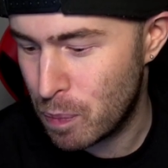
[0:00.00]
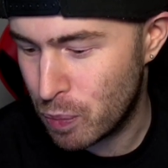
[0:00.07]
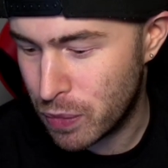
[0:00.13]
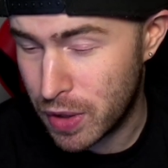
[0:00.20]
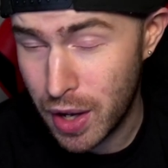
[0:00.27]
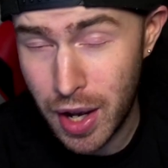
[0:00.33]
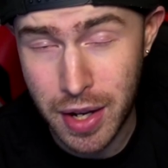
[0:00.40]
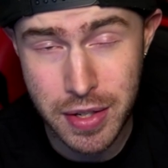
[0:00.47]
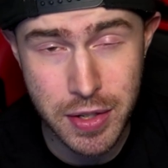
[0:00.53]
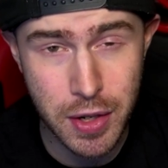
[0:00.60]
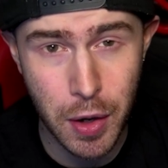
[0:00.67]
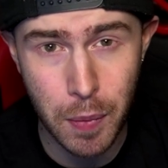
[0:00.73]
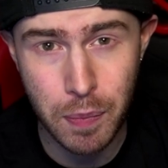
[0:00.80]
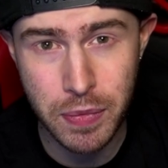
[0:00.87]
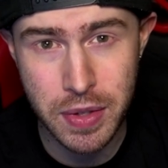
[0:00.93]
yeah,
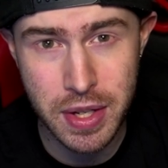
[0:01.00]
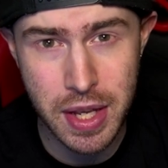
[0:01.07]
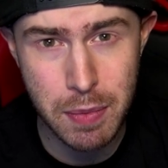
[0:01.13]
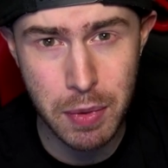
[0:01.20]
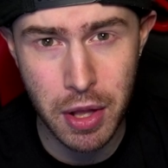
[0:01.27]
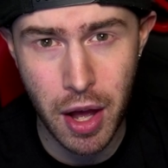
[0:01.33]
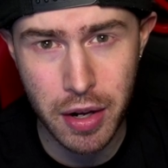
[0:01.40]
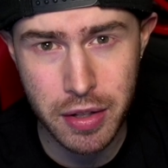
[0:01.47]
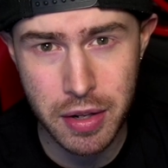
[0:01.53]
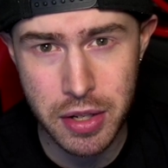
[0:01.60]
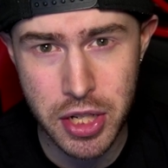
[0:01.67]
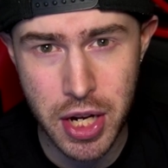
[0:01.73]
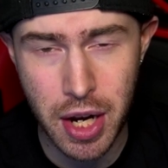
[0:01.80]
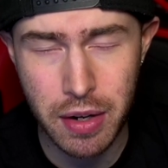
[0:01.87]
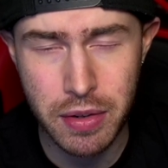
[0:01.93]
so keep it locked on the
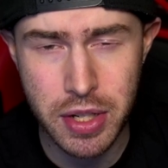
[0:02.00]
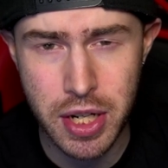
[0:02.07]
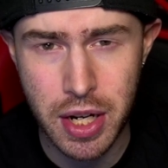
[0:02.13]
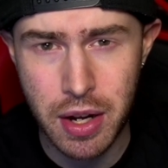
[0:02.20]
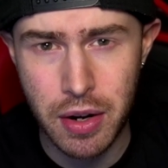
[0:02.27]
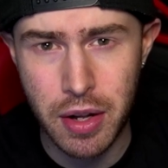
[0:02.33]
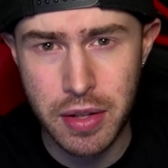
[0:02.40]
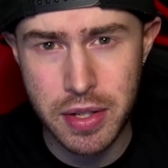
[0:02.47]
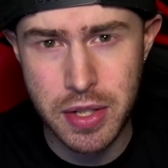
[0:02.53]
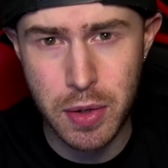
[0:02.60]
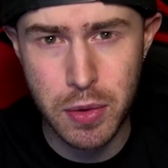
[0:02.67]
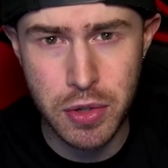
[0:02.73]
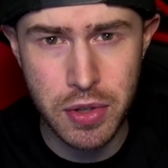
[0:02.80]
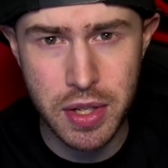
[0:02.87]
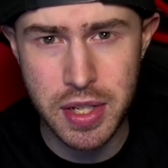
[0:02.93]
channel. Check out all the
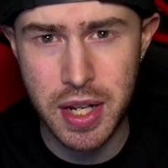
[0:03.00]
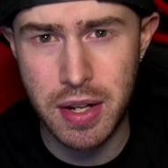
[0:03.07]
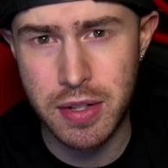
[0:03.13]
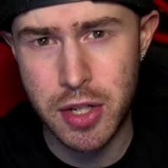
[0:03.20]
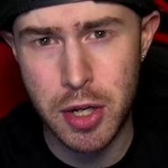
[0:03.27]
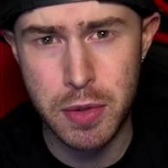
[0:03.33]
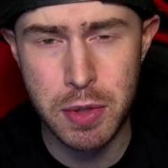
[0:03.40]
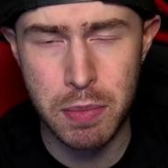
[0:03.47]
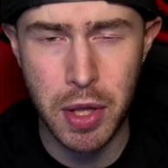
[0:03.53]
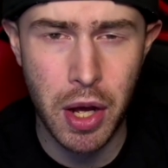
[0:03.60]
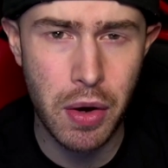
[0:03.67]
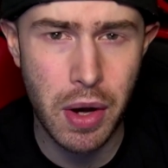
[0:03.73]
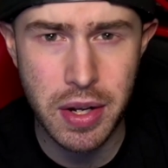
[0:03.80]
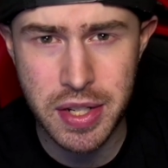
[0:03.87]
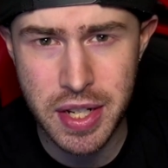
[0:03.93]
social links down in the description
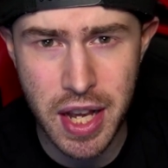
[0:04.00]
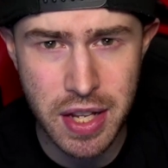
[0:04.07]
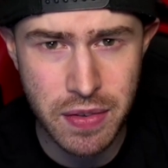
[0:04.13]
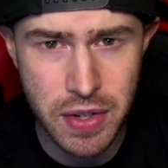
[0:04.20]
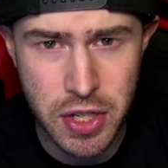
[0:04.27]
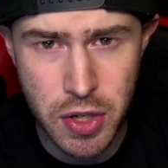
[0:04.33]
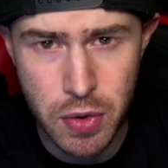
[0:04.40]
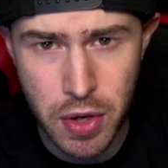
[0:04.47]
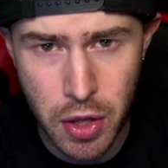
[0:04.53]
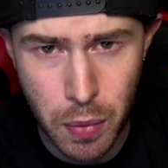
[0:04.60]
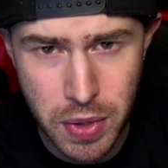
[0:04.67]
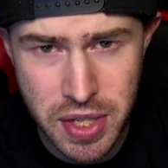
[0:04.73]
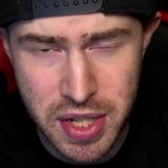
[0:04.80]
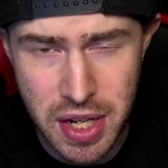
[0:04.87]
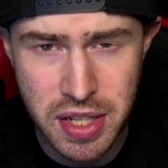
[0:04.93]
below. I'll see you guys very soon. Another
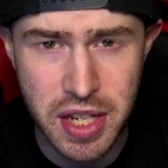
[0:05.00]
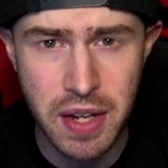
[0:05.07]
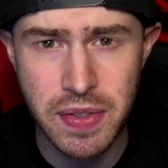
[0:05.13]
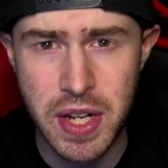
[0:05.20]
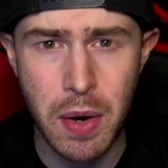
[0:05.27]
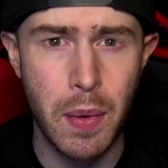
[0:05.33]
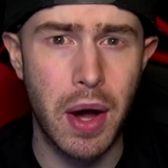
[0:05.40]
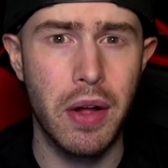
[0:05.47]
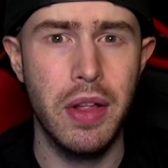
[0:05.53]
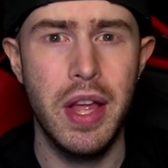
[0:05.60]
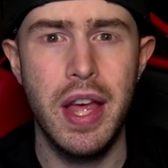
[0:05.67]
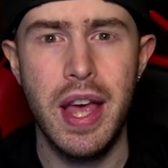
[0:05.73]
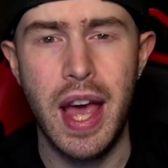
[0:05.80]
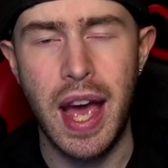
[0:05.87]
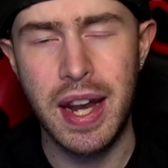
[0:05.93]
one. Stay safe, stay well.
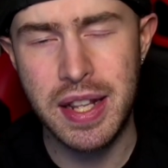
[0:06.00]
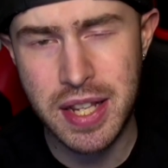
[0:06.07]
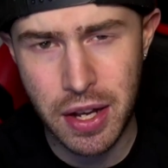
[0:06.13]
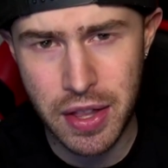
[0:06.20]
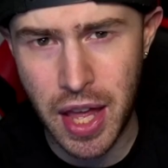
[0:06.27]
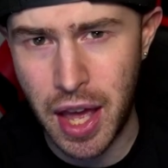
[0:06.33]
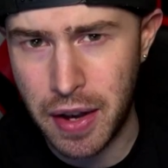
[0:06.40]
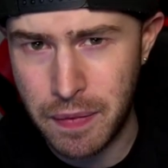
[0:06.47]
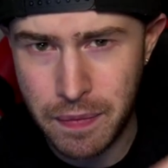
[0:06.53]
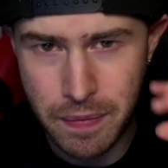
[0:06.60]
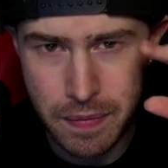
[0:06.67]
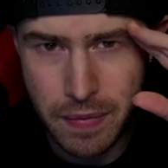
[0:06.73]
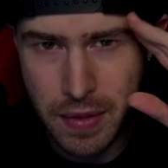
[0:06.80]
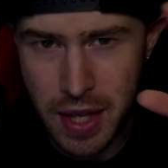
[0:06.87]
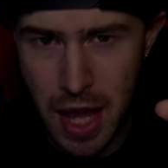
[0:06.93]
And until then,
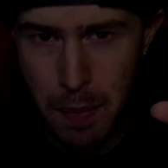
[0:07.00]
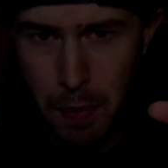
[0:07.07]
game